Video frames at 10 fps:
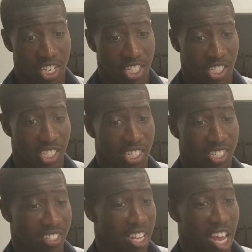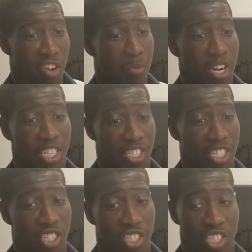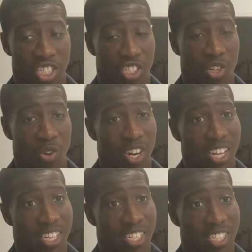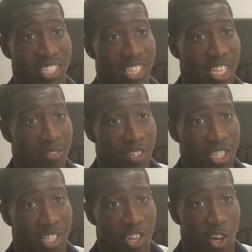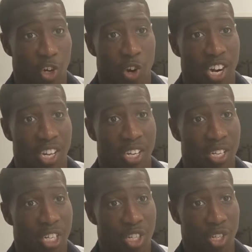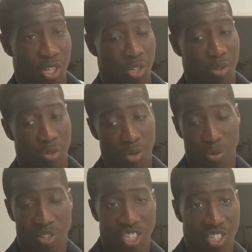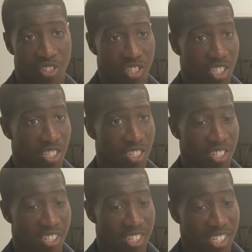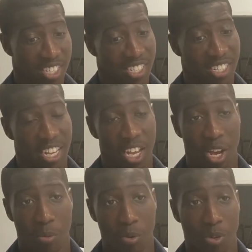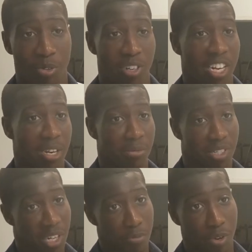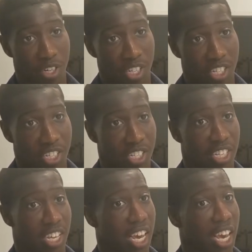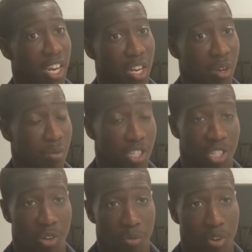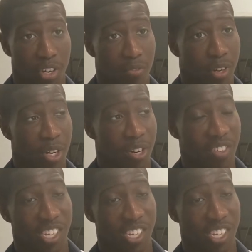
It just, everybody just don't like to give us our credit. So we just gonna stay humble, let them sleep on us, and we just gonna bring the fire every